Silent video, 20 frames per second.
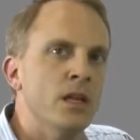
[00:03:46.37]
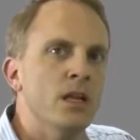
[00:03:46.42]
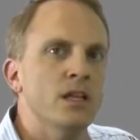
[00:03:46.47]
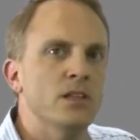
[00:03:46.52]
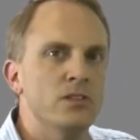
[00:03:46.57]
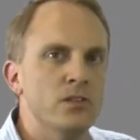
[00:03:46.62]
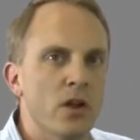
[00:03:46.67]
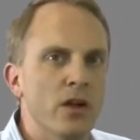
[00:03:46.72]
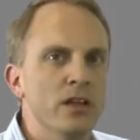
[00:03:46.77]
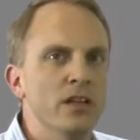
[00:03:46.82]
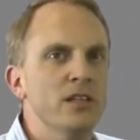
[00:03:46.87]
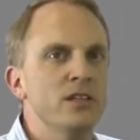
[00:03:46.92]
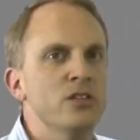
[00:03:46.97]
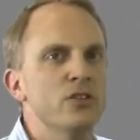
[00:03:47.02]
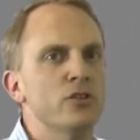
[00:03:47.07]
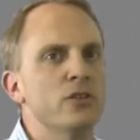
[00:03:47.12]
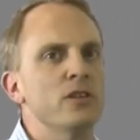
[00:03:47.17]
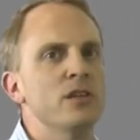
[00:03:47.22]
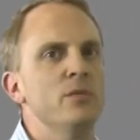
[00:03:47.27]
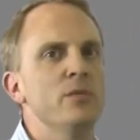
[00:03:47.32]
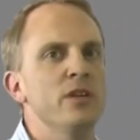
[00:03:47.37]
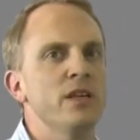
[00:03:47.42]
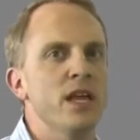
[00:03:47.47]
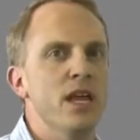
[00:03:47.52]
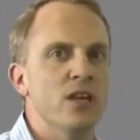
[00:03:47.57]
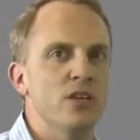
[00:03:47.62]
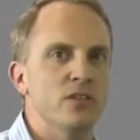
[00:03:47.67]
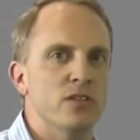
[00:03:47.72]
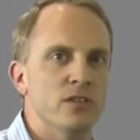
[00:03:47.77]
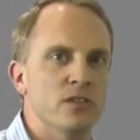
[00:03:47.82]
installing additional
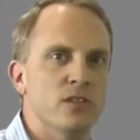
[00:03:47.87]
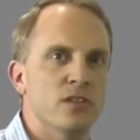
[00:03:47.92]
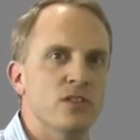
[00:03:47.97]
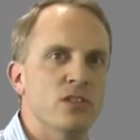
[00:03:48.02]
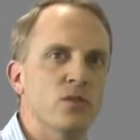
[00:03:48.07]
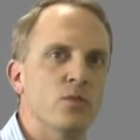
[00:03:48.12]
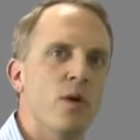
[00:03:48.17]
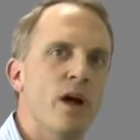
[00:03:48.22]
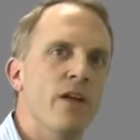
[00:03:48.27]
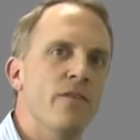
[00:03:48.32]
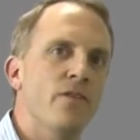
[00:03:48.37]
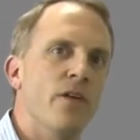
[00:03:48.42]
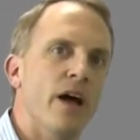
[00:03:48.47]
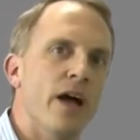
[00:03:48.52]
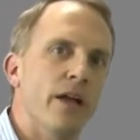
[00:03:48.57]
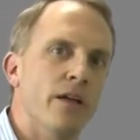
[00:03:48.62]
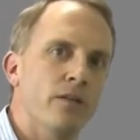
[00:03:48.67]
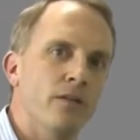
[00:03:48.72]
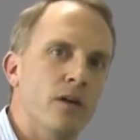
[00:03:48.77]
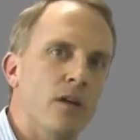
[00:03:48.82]
communications such as Wi-Fi